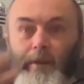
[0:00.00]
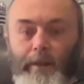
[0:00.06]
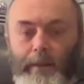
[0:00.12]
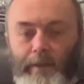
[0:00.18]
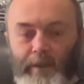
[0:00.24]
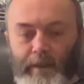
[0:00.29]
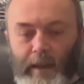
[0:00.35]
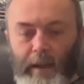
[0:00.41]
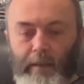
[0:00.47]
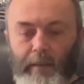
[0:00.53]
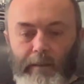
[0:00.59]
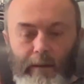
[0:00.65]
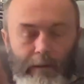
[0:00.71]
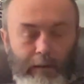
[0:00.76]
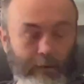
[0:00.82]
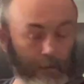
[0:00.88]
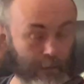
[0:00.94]
of the Sith.
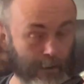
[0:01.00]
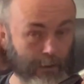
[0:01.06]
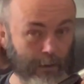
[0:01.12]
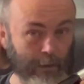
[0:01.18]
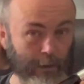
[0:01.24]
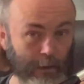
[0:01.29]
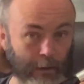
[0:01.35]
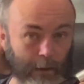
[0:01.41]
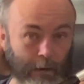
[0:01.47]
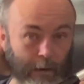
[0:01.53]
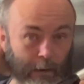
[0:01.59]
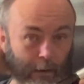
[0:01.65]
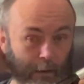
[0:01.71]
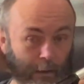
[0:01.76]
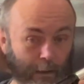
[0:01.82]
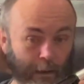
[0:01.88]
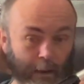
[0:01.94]

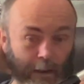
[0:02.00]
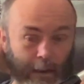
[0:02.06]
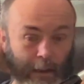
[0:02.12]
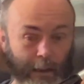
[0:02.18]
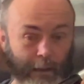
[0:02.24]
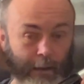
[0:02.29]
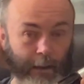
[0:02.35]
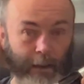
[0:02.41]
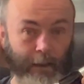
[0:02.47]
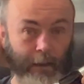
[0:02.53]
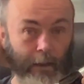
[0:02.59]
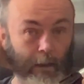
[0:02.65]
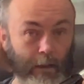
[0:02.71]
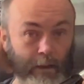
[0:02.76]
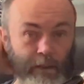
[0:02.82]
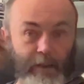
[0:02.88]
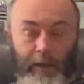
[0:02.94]
And then
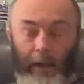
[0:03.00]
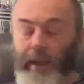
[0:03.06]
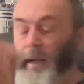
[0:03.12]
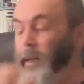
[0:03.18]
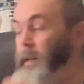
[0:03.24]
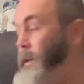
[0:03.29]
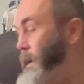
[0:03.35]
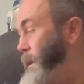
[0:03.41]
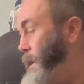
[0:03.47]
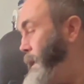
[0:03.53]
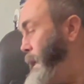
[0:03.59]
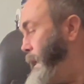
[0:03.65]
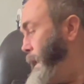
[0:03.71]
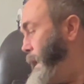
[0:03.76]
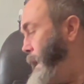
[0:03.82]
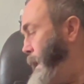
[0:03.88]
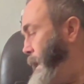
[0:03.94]
lastly,
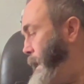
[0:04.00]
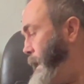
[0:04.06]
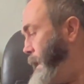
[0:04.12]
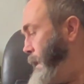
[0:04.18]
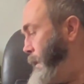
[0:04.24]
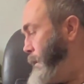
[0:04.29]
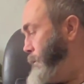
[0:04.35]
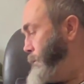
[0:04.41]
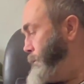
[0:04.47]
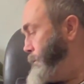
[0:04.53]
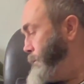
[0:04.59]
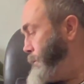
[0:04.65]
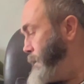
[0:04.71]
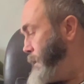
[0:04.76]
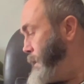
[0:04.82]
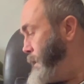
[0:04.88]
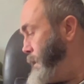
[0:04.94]
I have
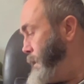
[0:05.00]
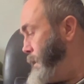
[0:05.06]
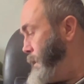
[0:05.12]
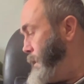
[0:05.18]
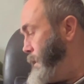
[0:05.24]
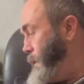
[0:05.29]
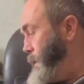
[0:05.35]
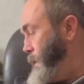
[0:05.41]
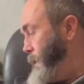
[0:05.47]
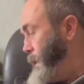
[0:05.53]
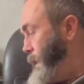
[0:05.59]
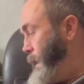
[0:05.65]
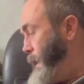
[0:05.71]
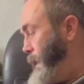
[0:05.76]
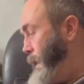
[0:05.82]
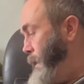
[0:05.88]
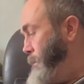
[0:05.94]

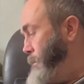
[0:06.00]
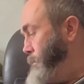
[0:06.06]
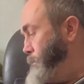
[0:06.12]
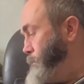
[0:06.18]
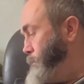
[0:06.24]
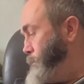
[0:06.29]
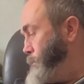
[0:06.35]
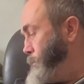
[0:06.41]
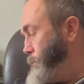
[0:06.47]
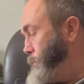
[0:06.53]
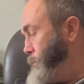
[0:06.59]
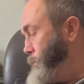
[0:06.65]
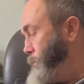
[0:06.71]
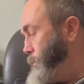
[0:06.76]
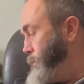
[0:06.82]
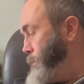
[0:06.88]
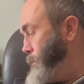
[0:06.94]

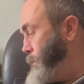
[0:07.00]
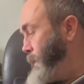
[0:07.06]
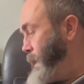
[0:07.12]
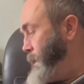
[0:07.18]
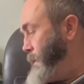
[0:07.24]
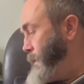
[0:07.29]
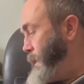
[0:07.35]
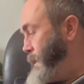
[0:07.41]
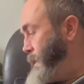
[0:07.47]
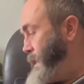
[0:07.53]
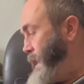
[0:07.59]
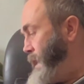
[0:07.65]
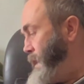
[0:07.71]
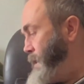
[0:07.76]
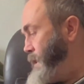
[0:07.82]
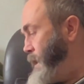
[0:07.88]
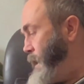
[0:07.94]
the
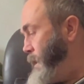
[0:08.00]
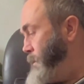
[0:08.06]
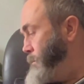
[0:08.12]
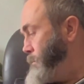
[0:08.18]
teacher